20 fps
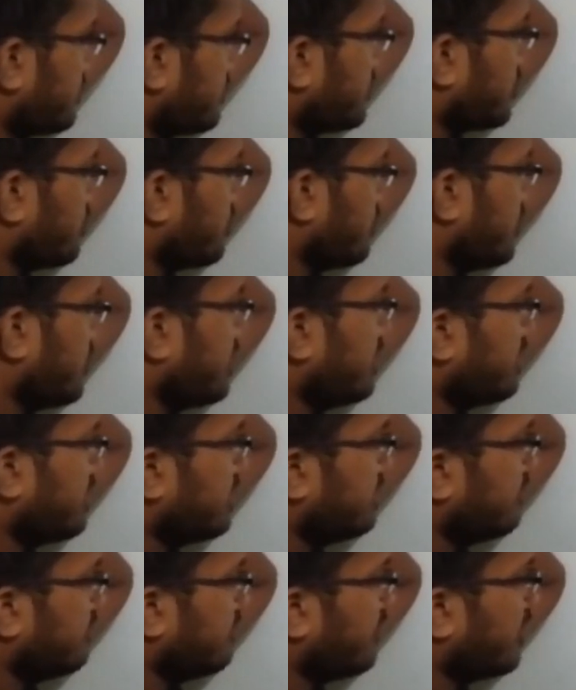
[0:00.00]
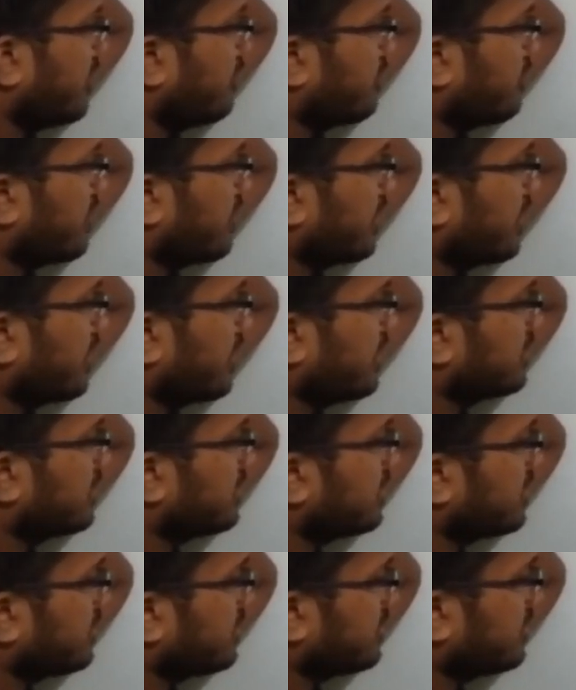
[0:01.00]
So then we are looking at
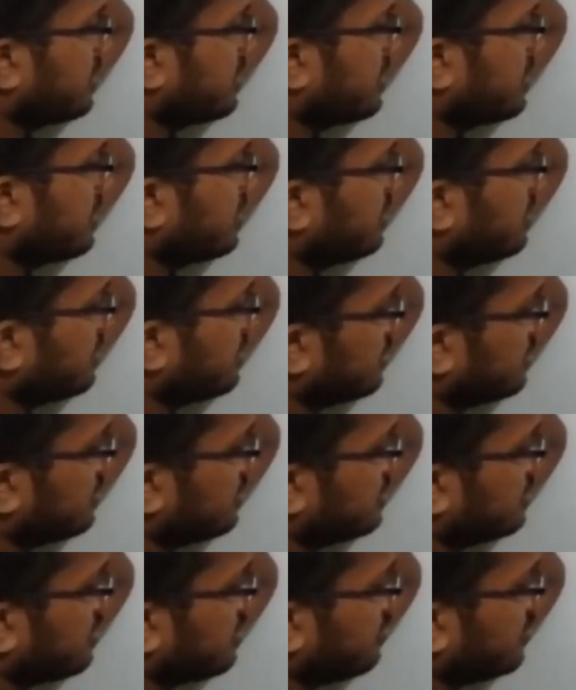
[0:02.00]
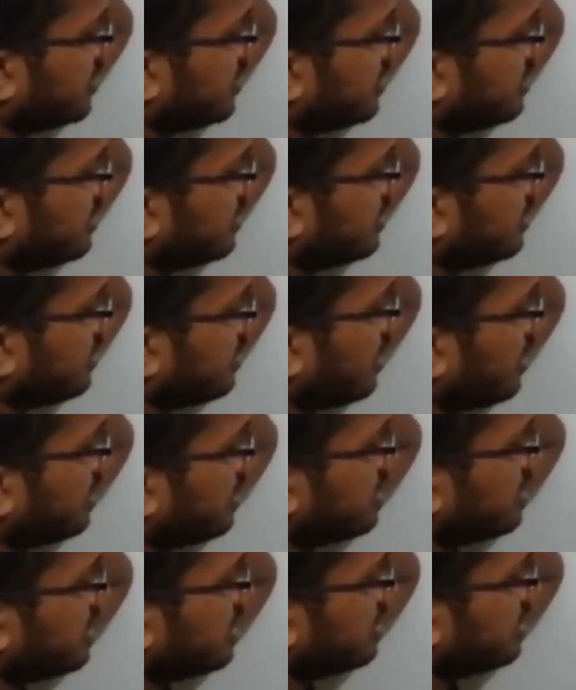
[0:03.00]
something higher
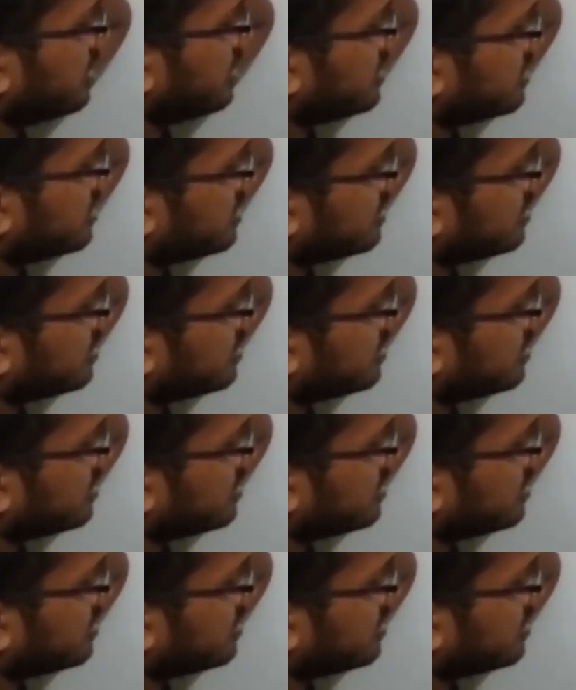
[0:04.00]
than this.